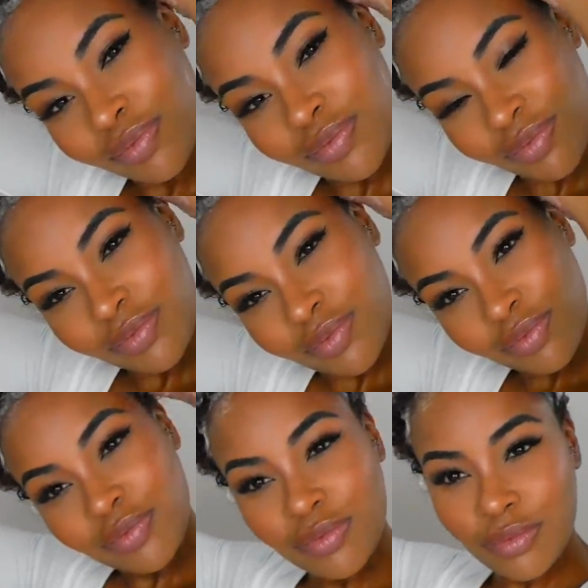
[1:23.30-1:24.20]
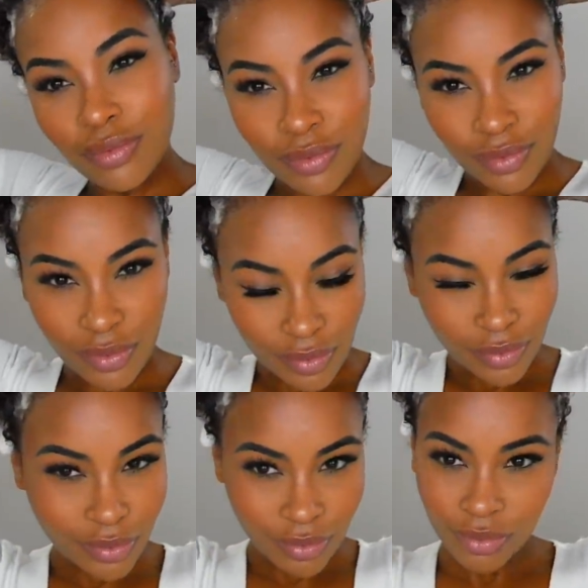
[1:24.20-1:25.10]
So yeah, you got me.
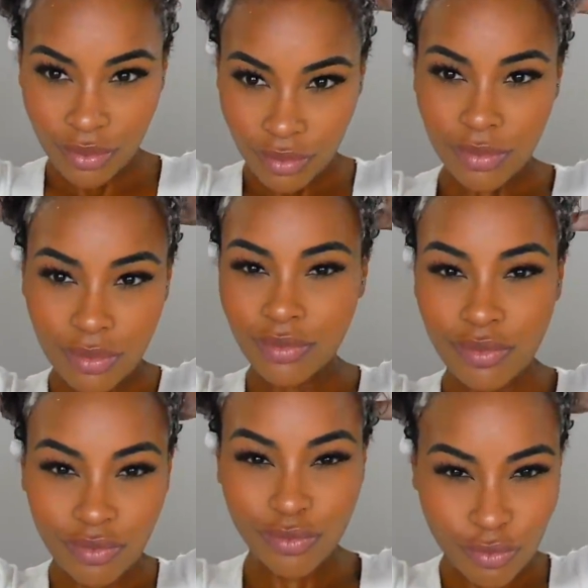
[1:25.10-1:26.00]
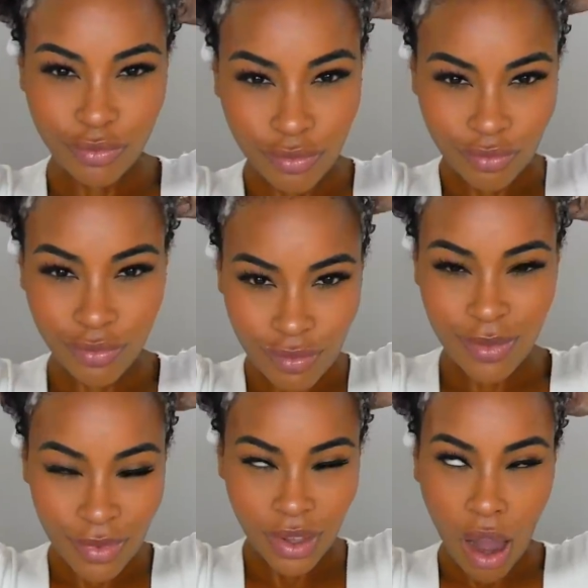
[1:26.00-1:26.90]
This video might be more than 3 minutes, but
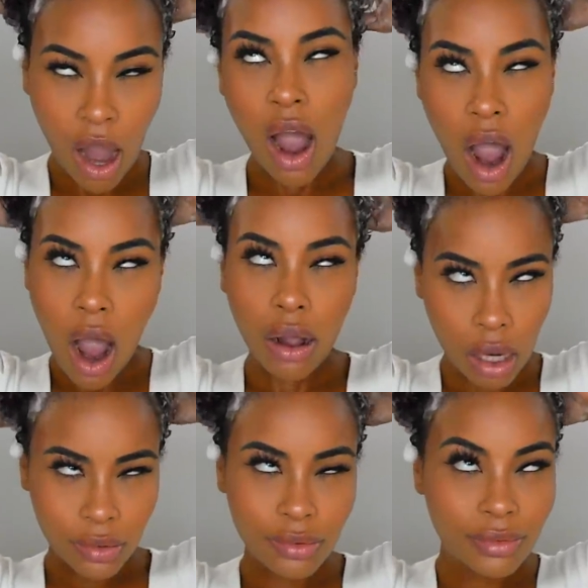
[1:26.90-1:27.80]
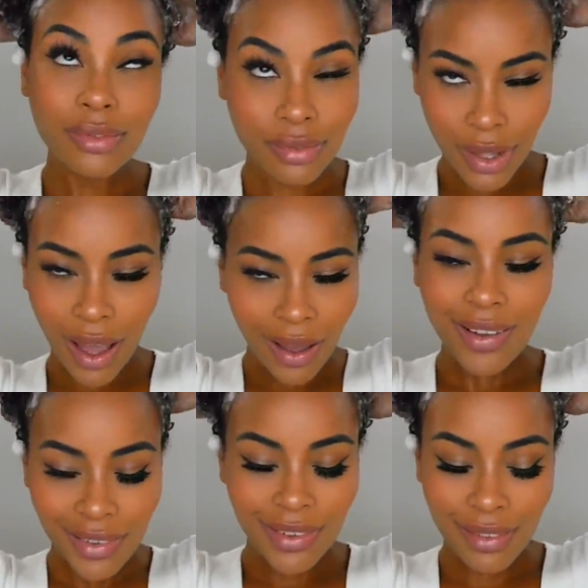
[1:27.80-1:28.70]
like I said, if you care about your hair,
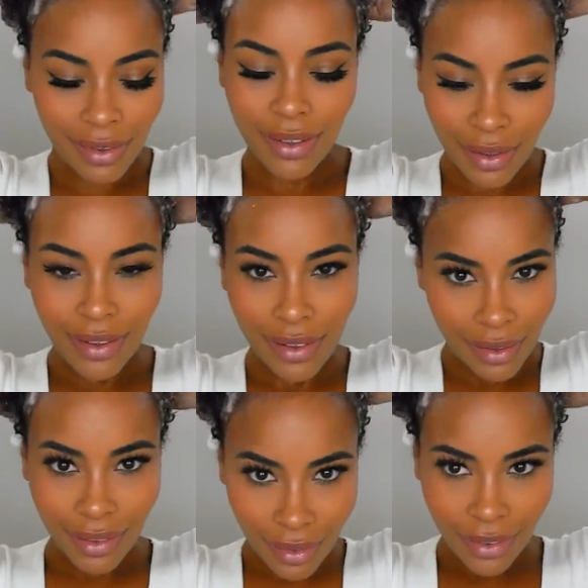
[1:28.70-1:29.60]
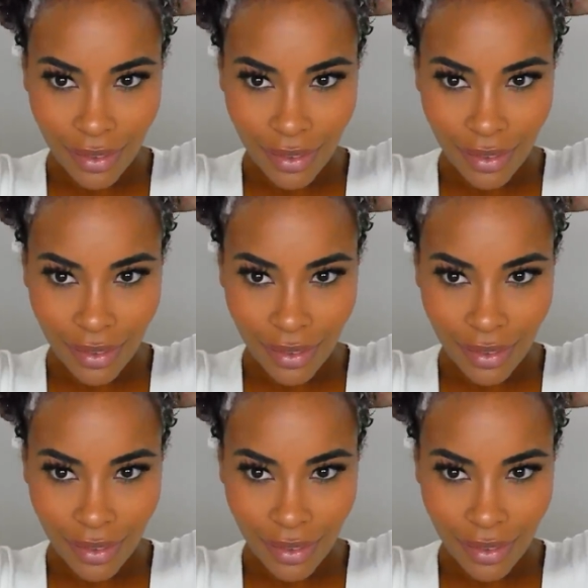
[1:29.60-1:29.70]
then you'll continue watching.